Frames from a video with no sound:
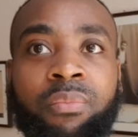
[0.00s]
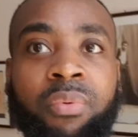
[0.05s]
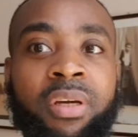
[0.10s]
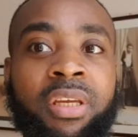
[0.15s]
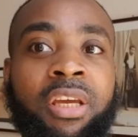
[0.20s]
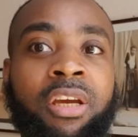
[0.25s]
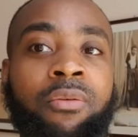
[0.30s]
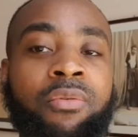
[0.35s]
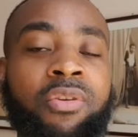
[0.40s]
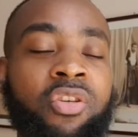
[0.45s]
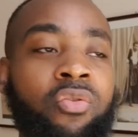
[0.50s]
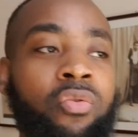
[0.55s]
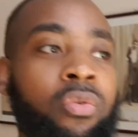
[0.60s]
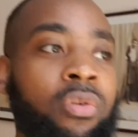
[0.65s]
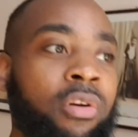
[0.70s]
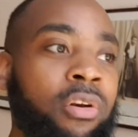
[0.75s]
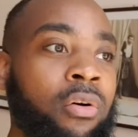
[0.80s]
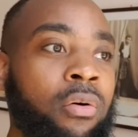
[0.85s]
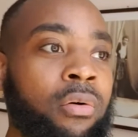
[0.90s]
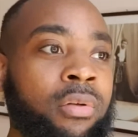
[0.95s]
but yeah, we
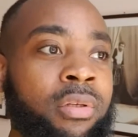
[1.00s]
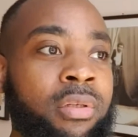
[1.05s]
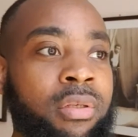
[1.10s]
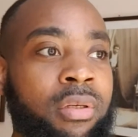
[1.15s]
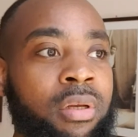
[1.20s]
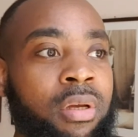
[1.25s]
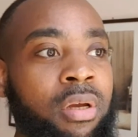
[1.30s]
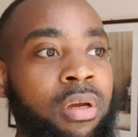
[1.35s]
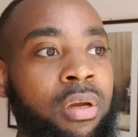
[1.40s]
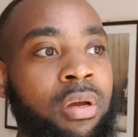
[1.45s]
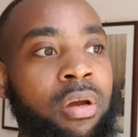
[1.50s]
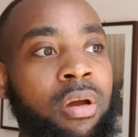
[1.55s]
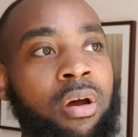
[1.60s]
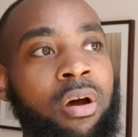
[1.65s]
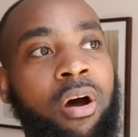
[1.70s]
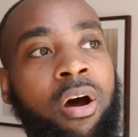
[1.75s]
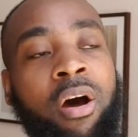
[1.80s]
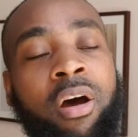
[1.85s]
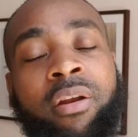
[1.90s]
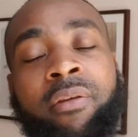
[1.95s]
scored loads.
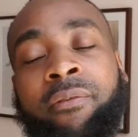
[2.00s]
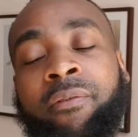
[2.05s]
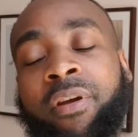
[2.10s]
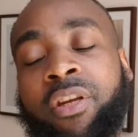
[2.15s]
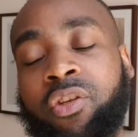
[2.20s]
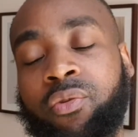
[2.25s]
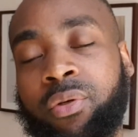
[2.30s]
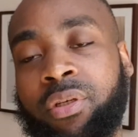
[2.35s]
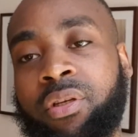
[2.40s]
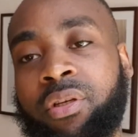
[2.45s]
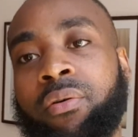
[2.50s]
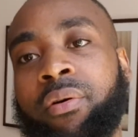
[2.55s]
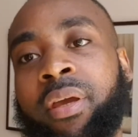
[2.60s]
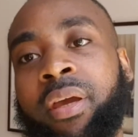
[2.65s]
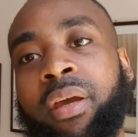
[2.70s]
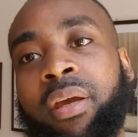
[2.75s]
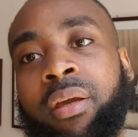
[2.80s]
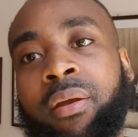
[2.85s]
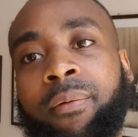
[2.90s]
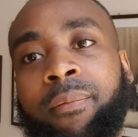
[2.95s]
Our defense was
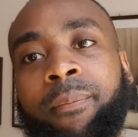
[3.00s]
okay.